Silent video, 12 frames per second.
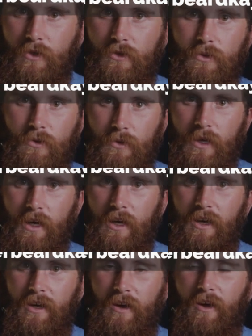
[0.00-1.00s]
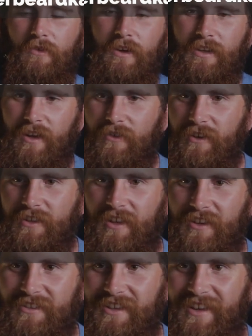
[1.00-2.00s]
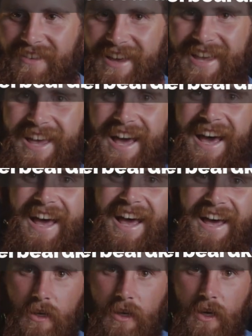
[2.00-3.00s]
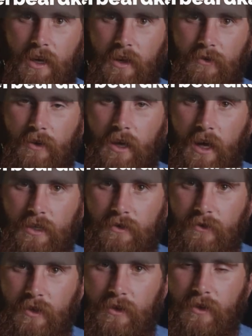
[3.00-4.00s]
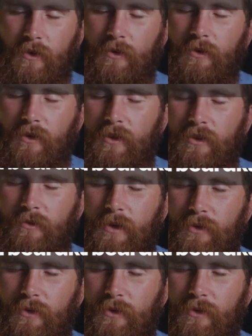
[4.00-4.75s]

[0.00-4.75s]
to oh fuck, no, I forgot the ex name. And if you guys have any, oh, hold on,